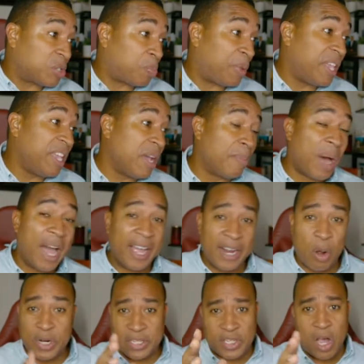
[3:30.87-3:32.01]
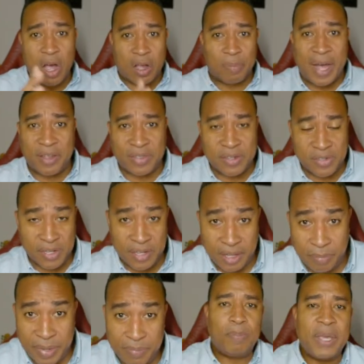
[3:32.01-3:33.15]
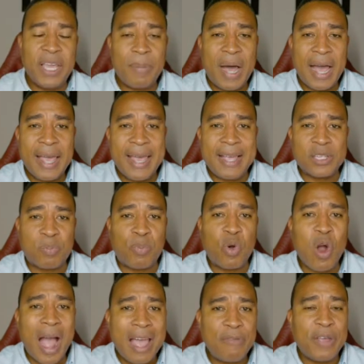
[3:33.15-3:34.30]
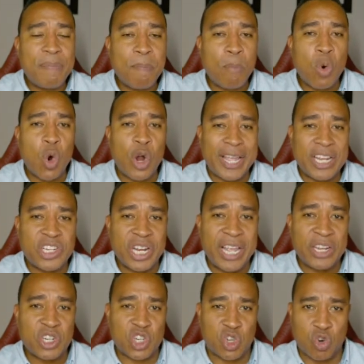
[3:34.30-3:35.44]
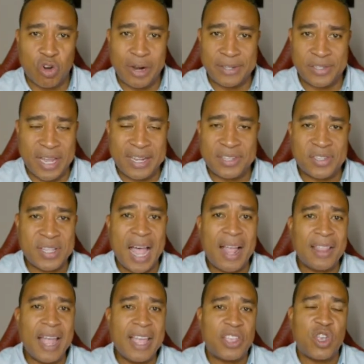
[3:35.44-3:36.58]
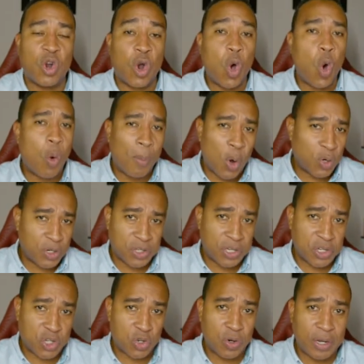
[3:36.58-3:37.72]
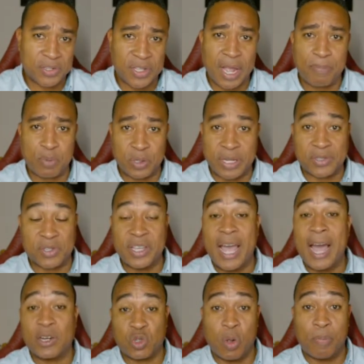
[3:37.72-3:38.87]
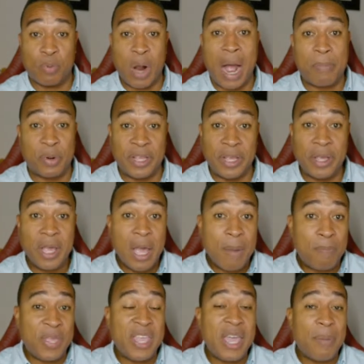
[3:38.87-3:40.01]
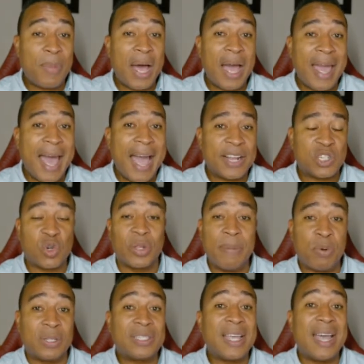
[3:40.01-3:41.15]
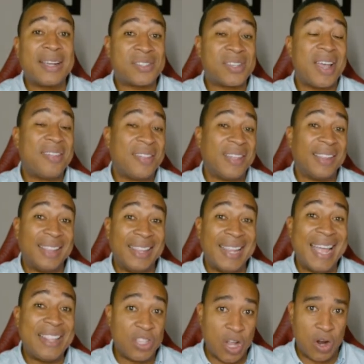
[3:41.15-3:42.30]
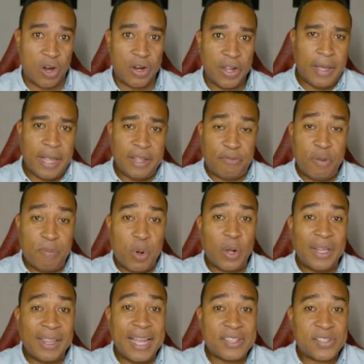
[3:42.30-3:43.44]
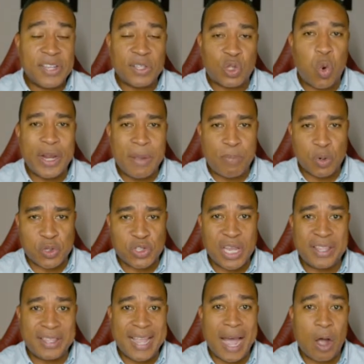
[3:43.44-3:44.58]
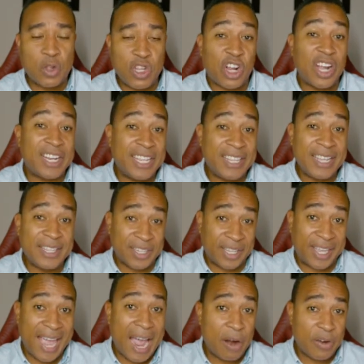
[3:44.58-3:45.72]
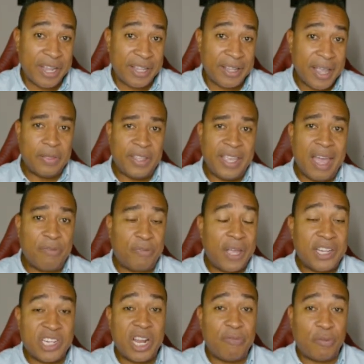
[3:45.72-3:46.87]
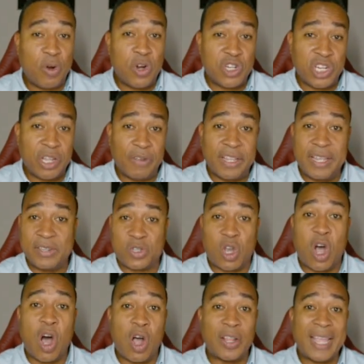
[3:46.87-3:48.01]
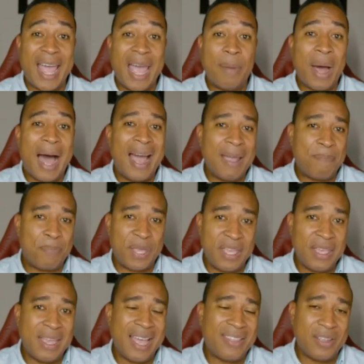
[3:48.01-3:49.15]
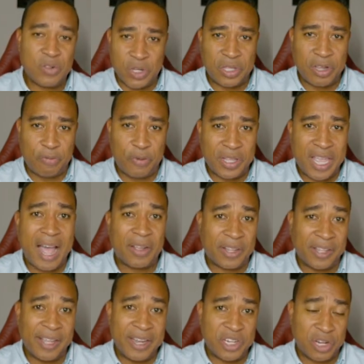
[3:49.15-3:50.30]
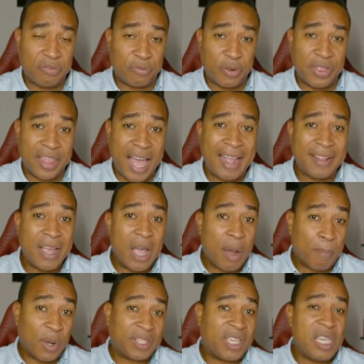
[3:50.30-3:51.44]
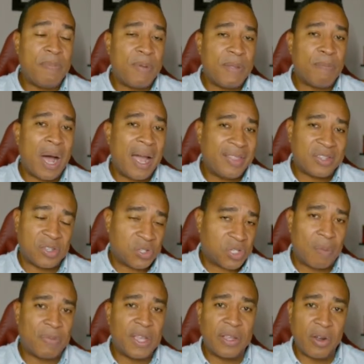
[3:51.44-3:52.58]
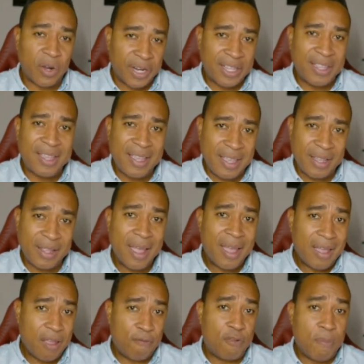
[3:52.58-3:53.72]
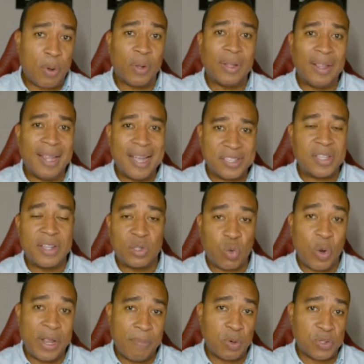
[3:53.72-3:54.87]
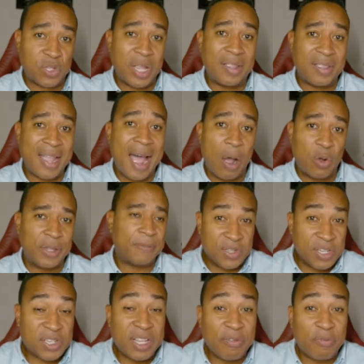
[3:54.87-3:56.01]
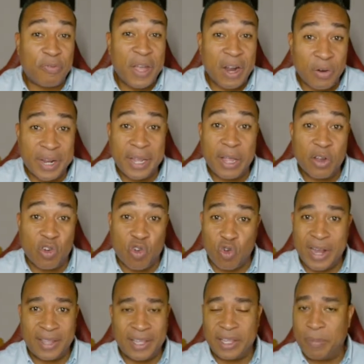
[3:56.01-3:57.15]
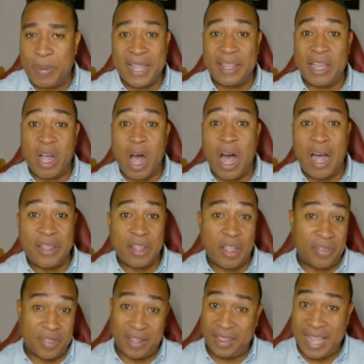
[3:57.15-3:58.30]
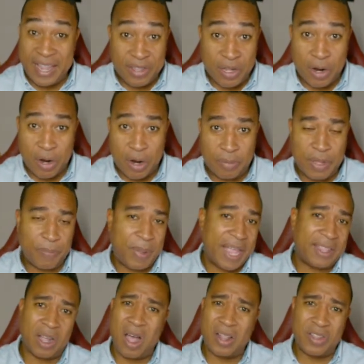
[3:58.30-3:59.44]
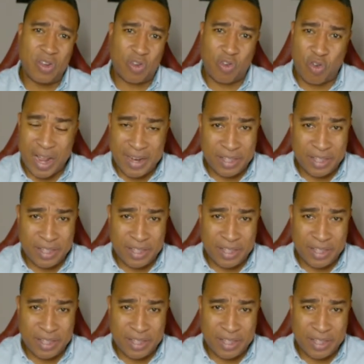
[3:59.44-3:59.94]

PMI, and I want to talk about this a little bit. PMI is private mortgage insurance, and it's not like your homeowner's insurance that protects the actual property. PMI actually protects the lender. And if you put less than 20% down, you're going to need to carry it. The FHA version of it is called MIP, and there's a different calculation for that. But keep in mind, this is something you're going to need if you put less than 20% down. This can vary greatly depending on the lender, depending on your credit,